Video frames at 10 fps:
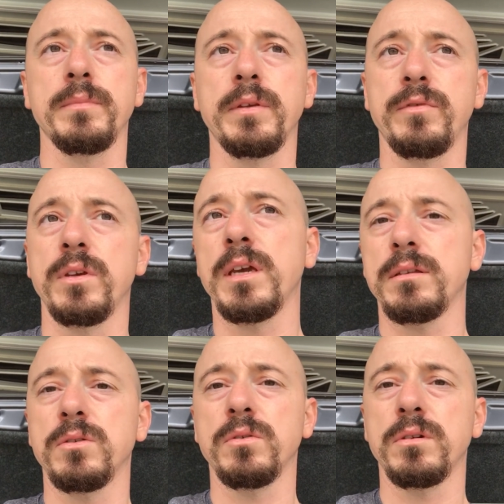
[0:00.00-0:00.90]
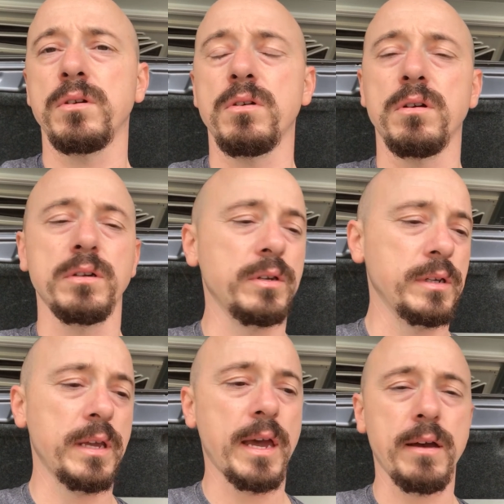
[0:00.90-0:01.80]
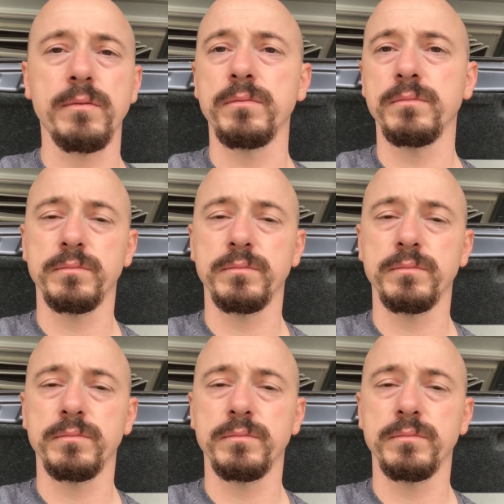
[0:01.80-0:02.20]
If you get donor car, you're gonna have